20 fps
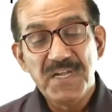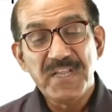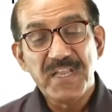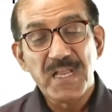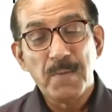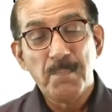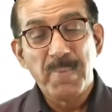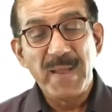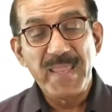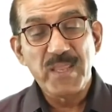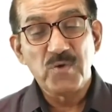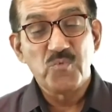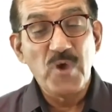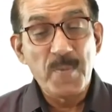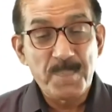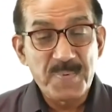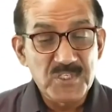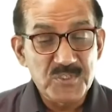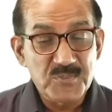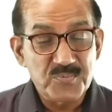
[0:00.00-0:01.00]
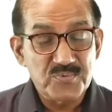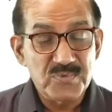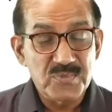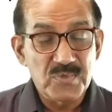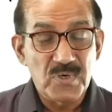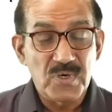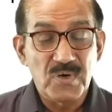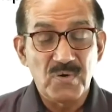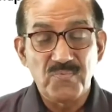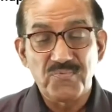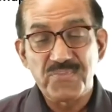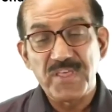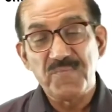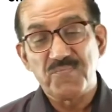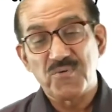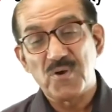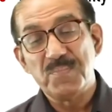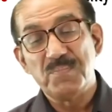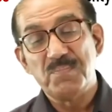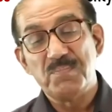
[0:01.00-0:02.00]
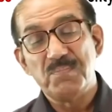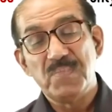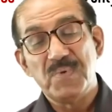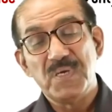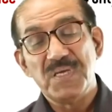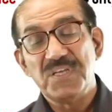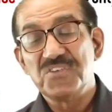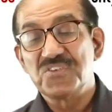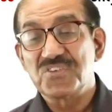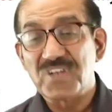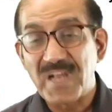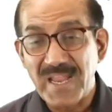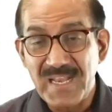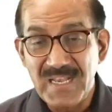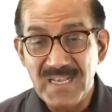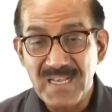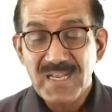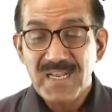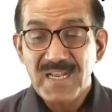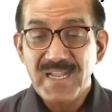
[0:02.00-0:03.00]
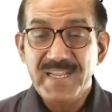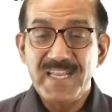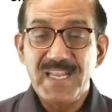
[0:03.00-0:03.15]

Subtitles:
India buying weapons, say from Israel.